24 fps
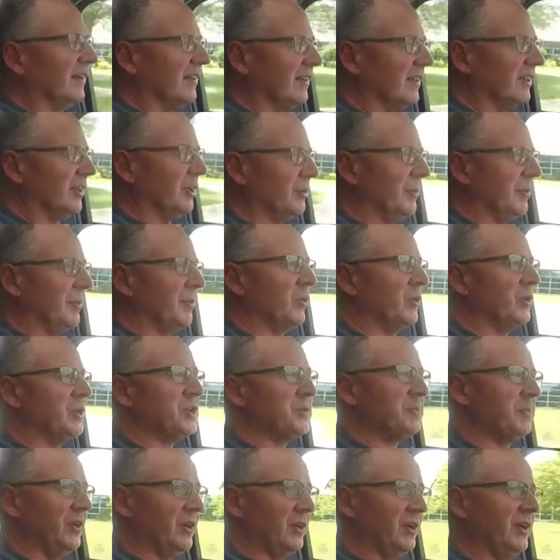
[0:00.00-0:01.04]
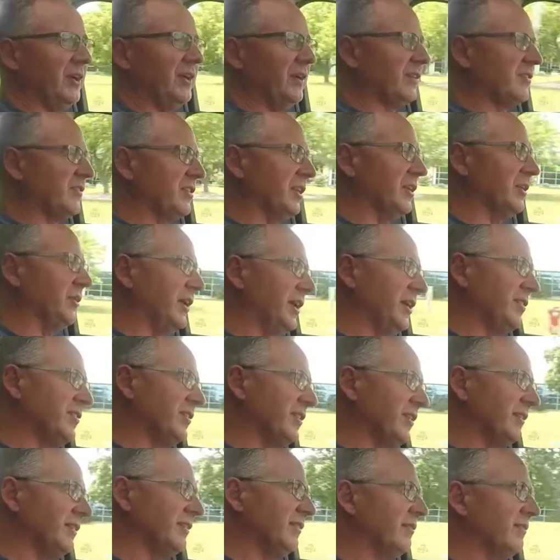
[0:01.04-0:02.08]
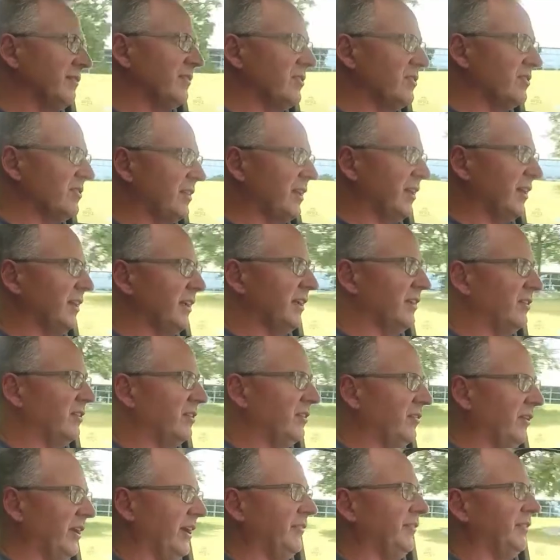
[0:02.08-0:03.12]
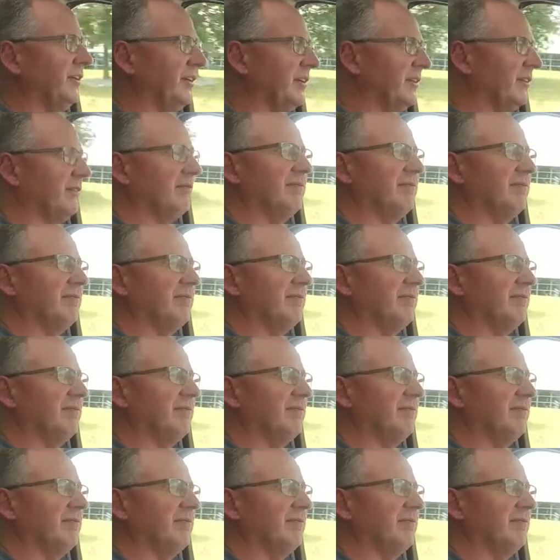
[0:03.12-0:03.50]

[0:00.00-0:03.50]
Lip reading: A little bit more spirited acceleration, just getting into traffic.